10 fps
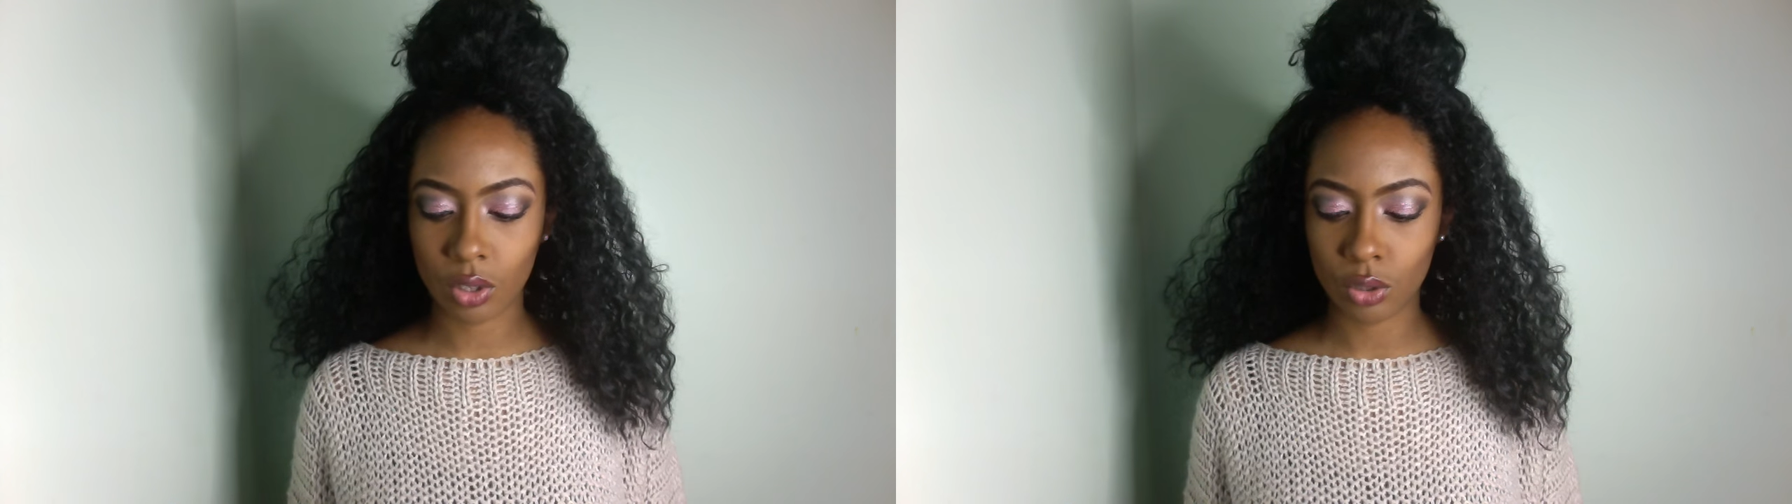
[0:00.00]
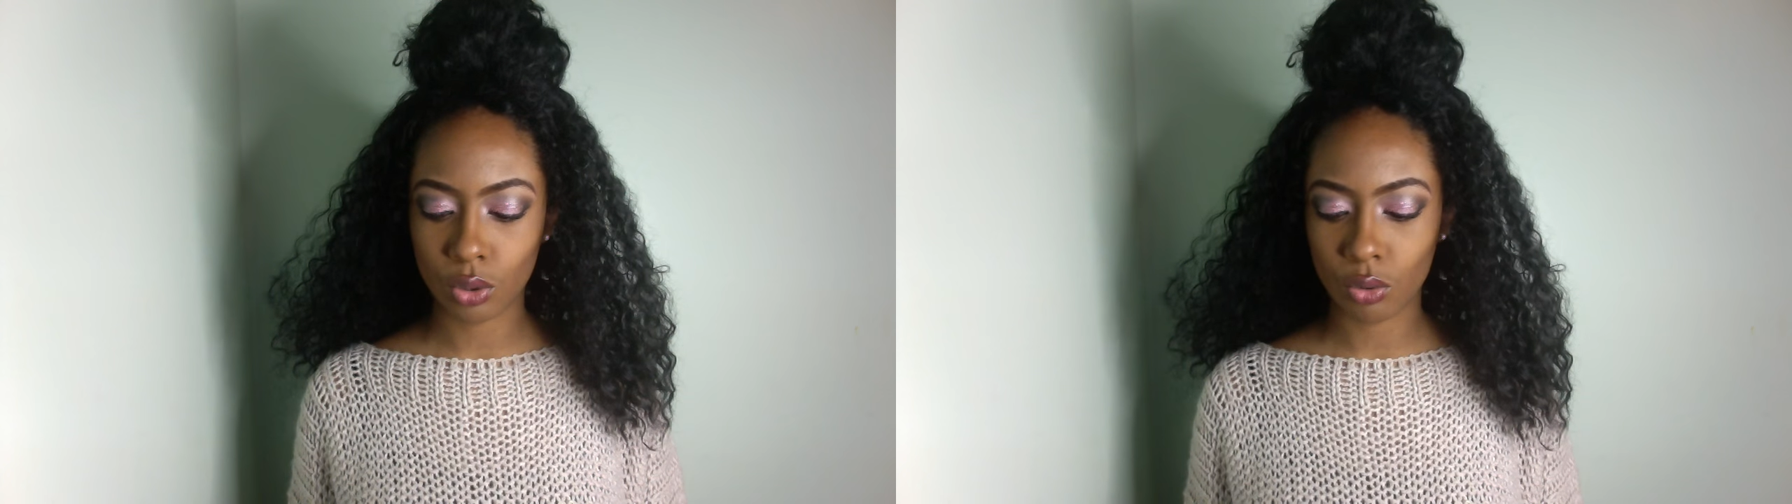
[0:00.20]

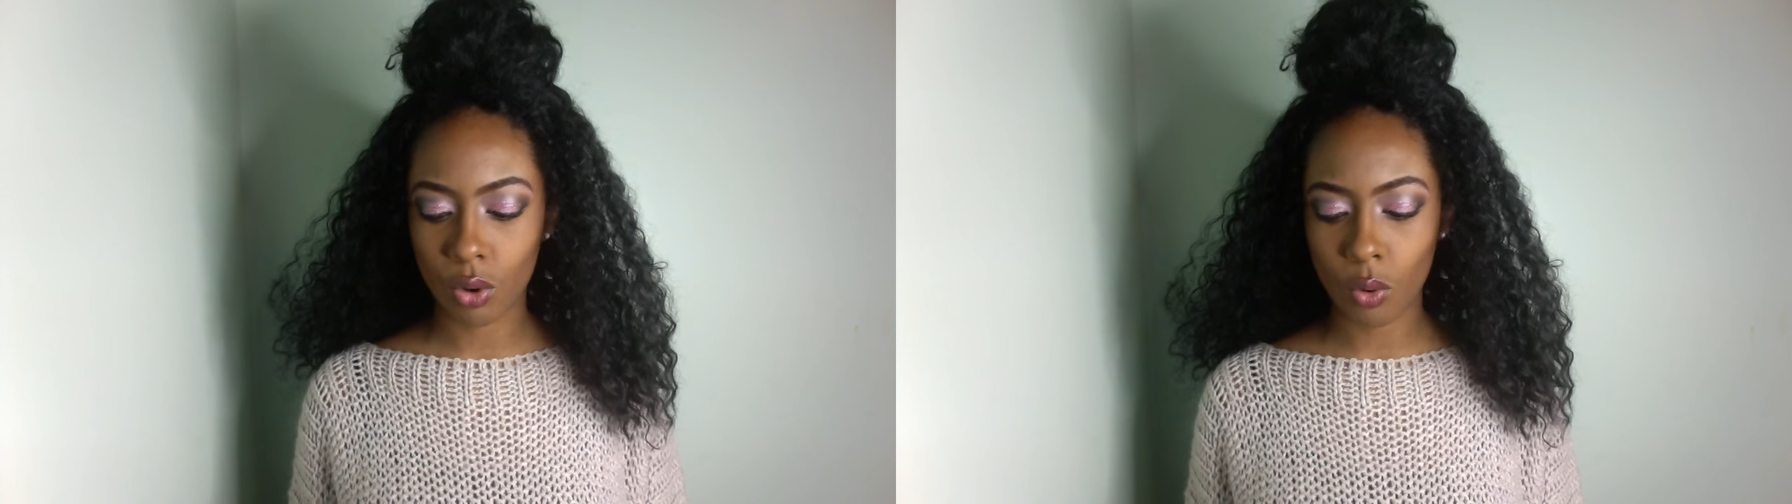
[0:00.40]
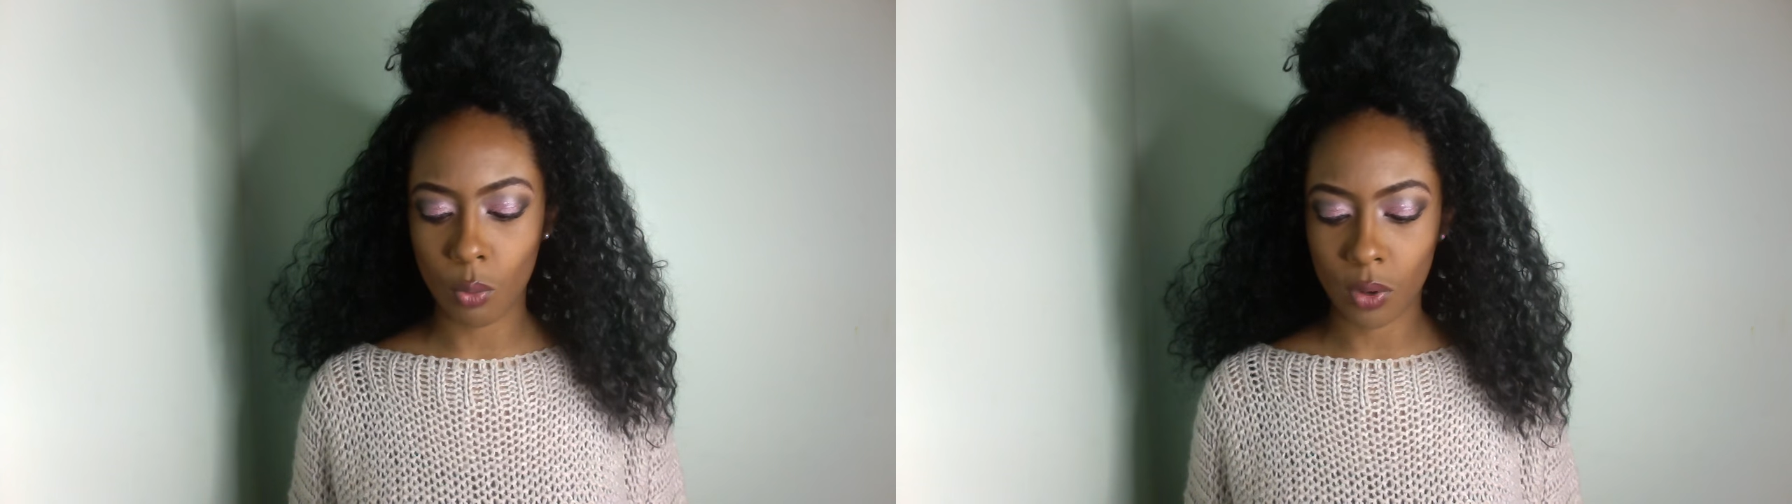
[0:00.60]

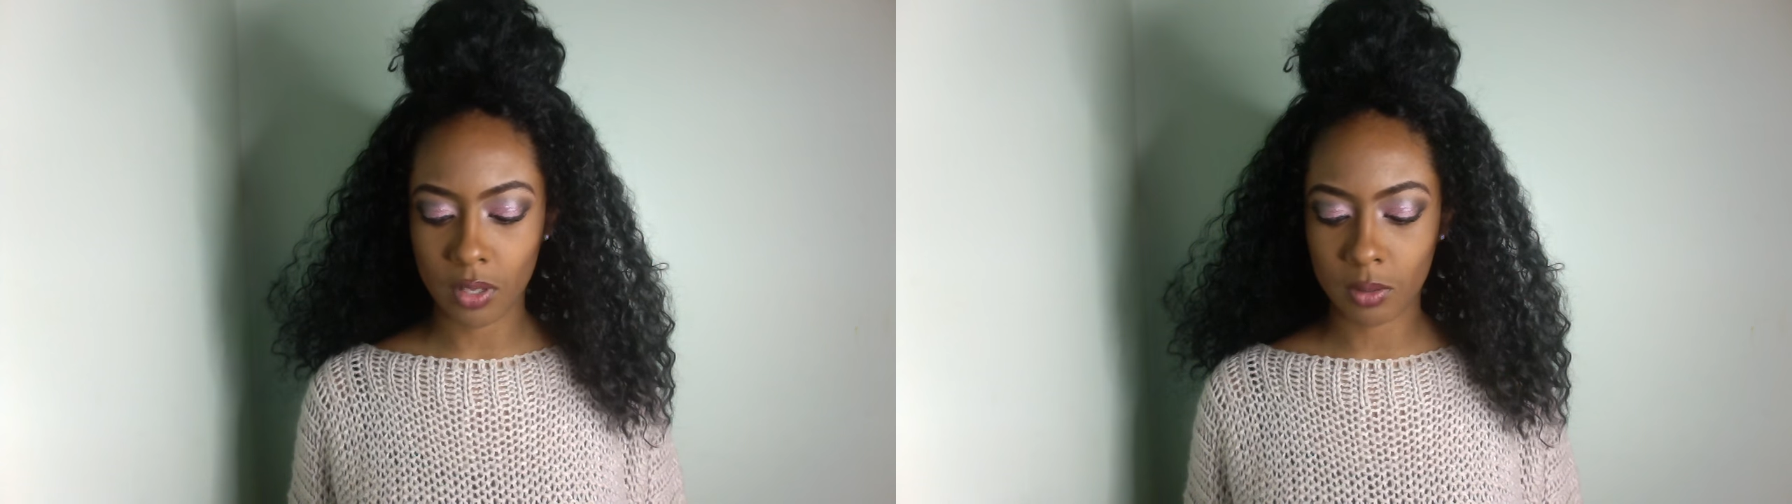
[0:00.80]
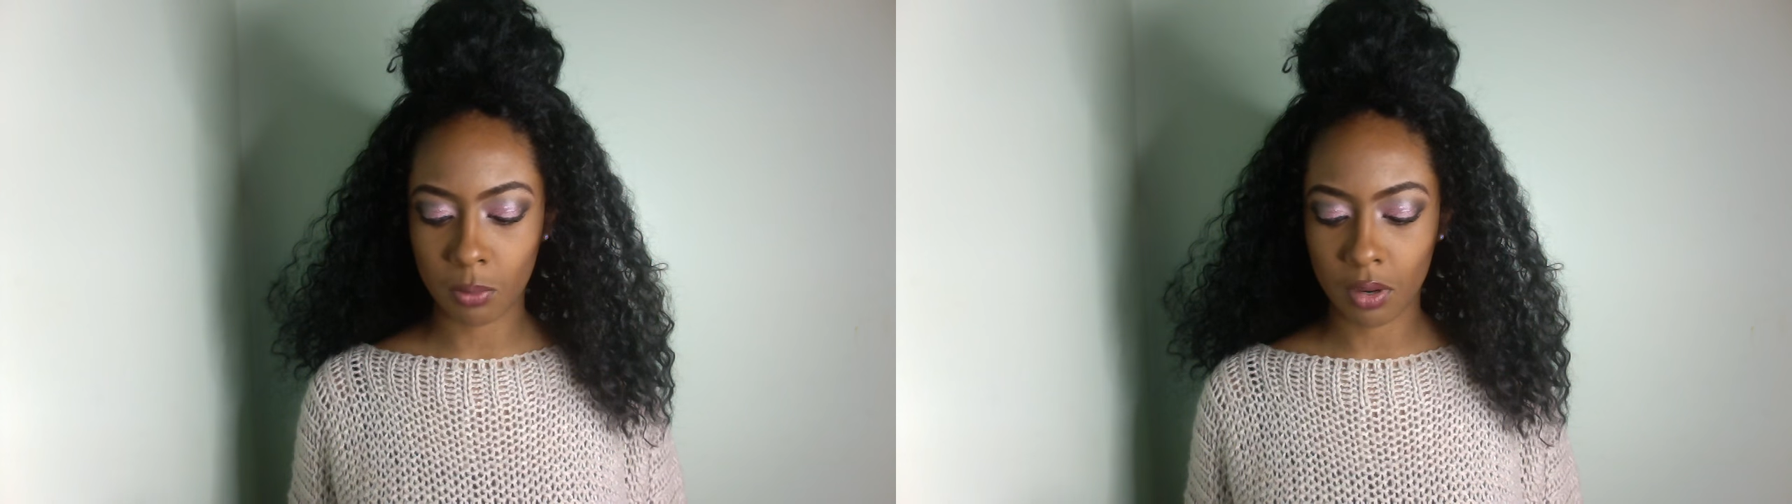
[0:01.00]
Control
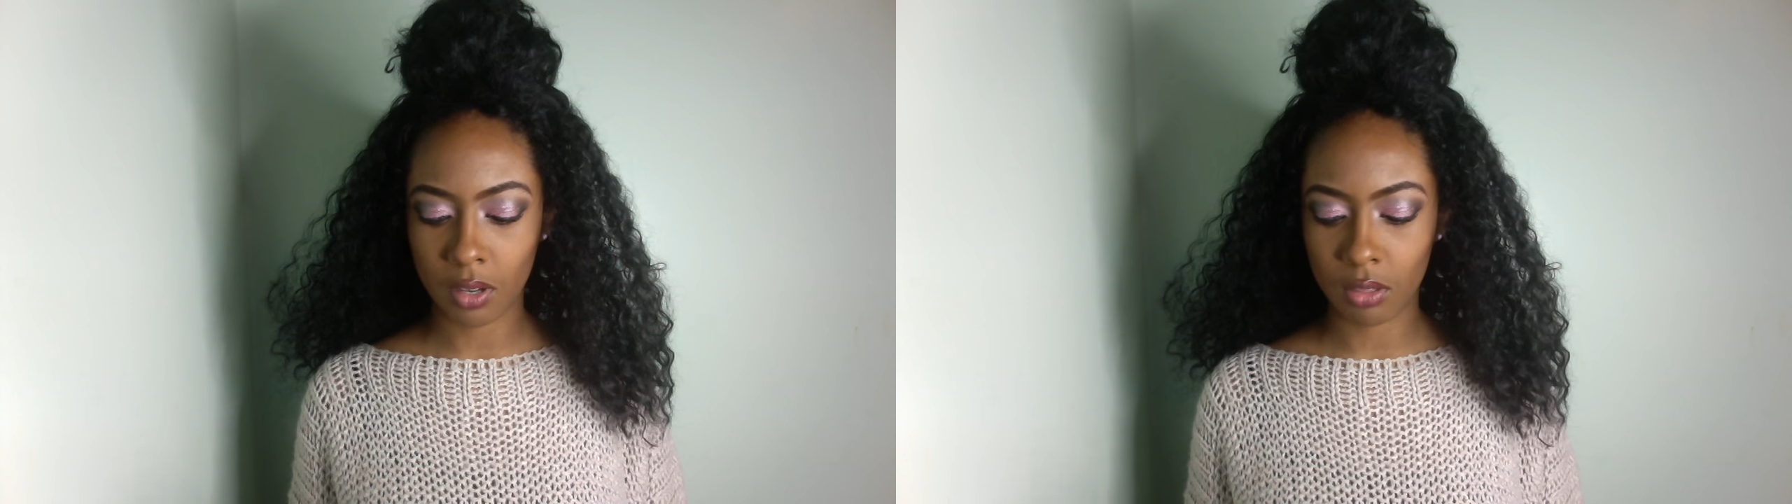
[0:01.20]
Wig Spray